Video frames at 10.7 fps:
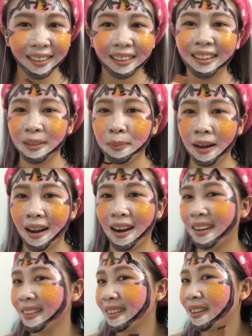This
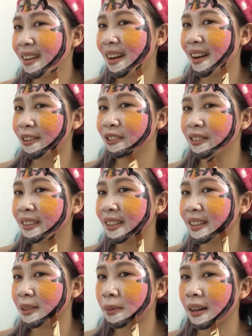part, I ruined
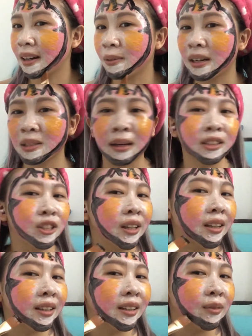this part. Where's my chin?
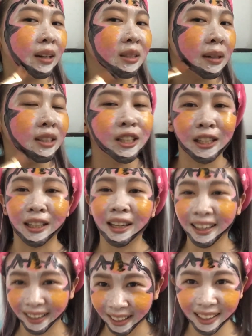Where's my
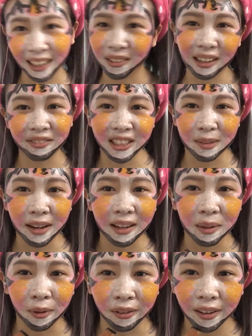chin? I don't have chin
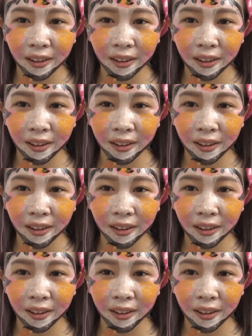anymore.